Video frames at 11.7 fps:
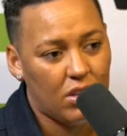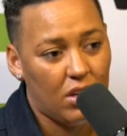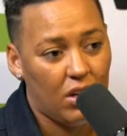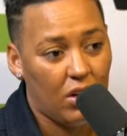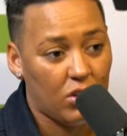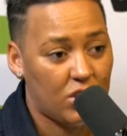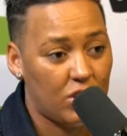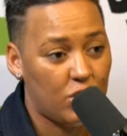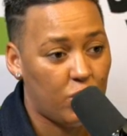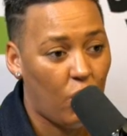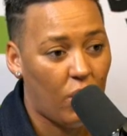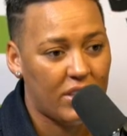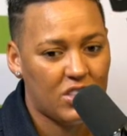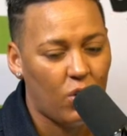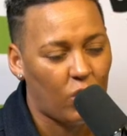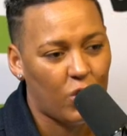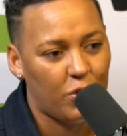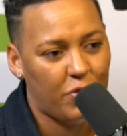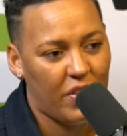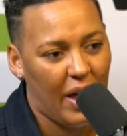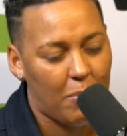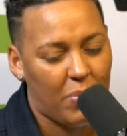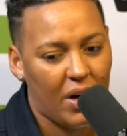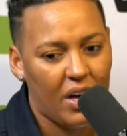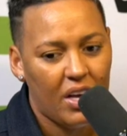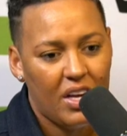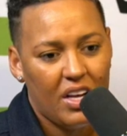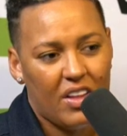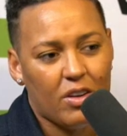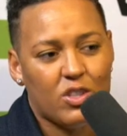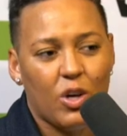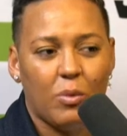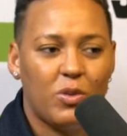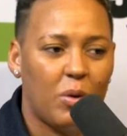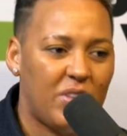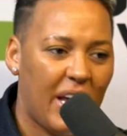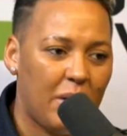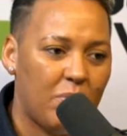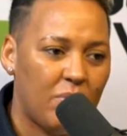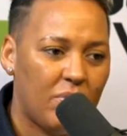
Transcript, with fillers: A loss and a draw. It's not good for them, but they're a top, top team.